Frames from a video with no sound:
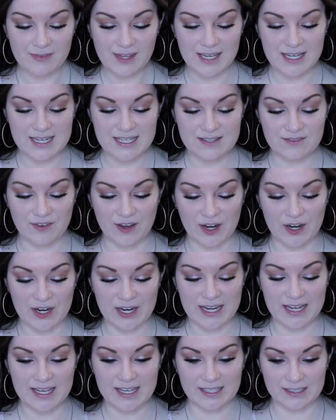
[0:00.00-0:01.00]
It is
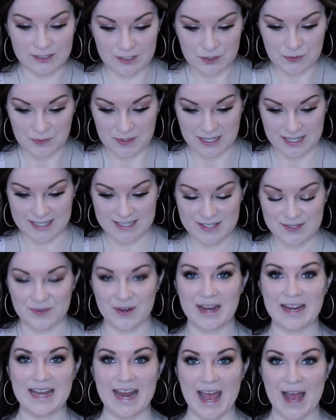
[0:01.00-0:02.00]
very luminous
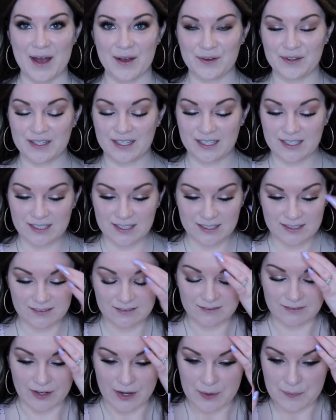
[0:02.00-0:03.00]
right now,
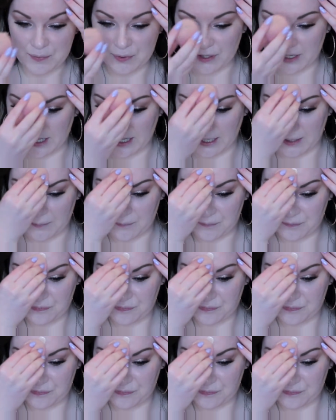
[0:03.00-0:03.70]
very pretty.